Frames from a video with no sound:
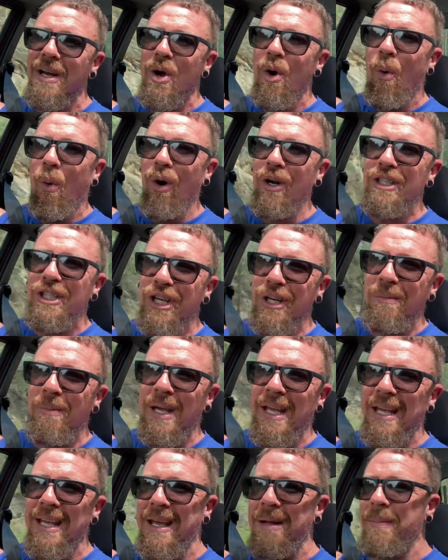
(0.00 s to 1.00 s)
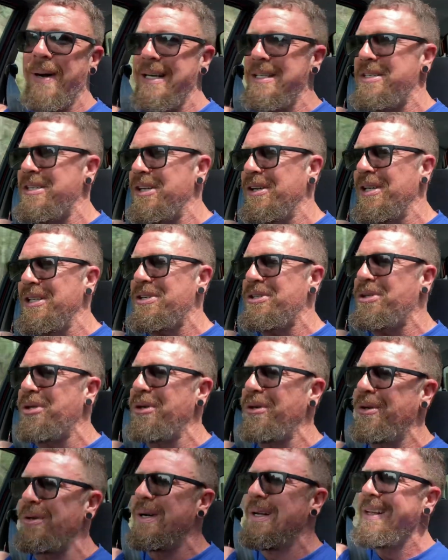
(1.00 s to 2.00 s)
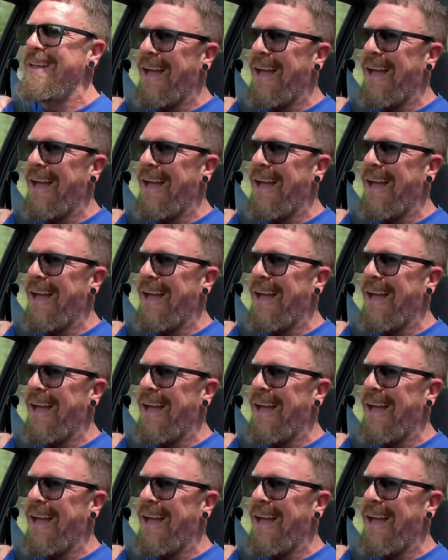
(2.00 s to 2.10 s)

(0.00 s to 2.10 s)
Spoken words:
watching me in my Series 2